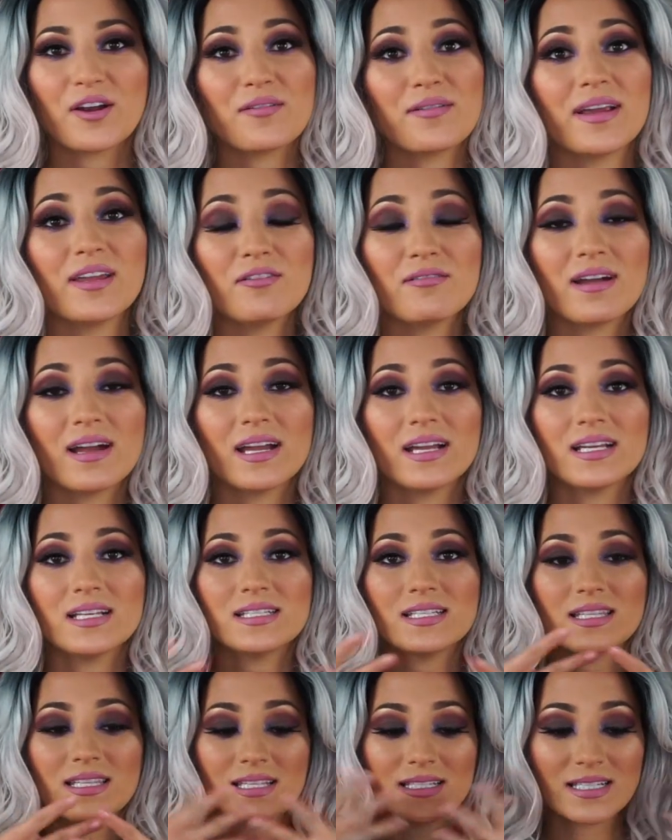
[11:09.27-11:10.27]
All right, you
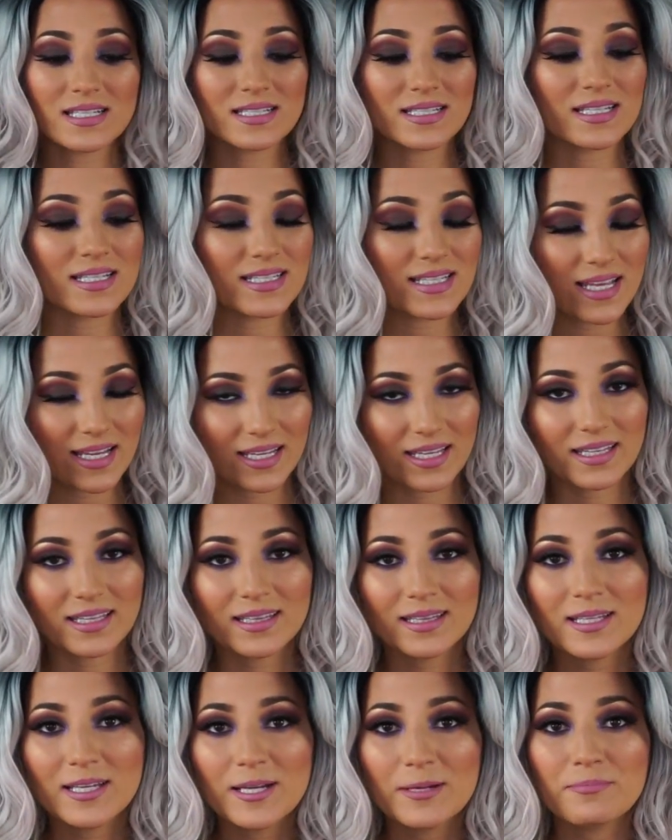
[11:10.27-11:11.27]
guys, this is the second
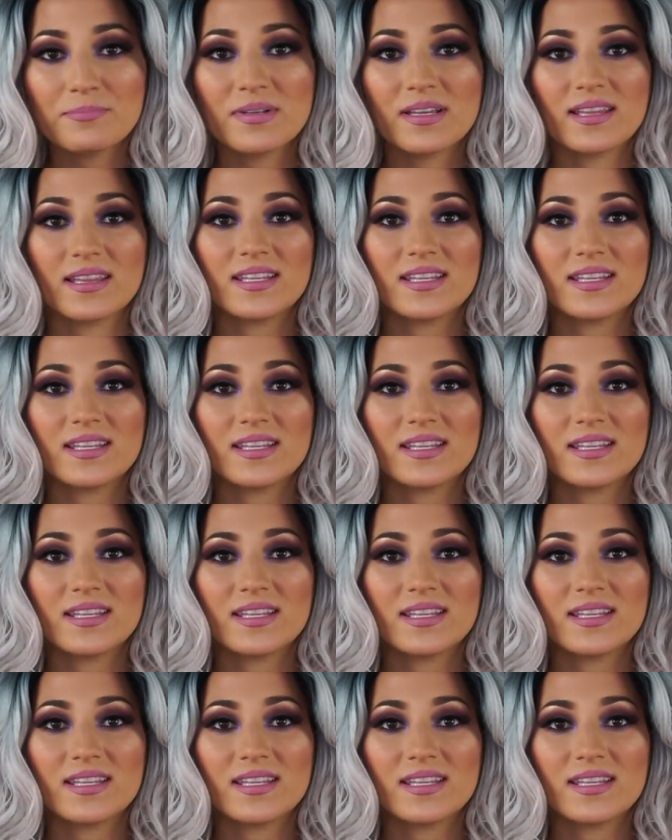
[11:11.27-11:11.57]
lip.